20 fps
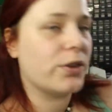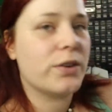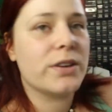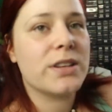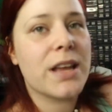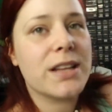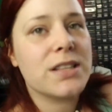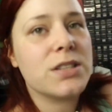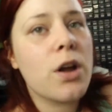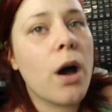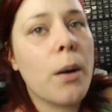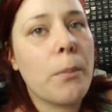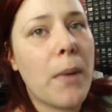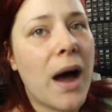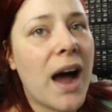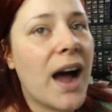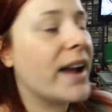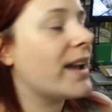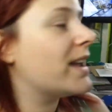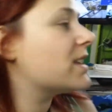It's not
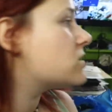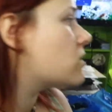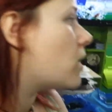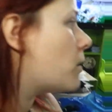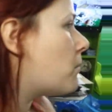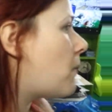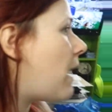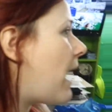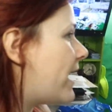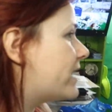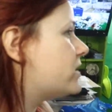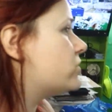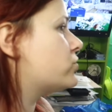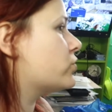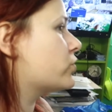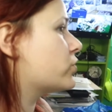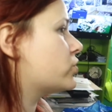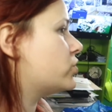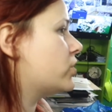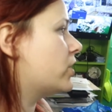my
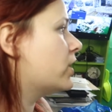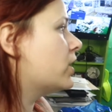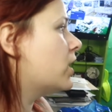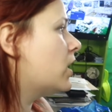structure.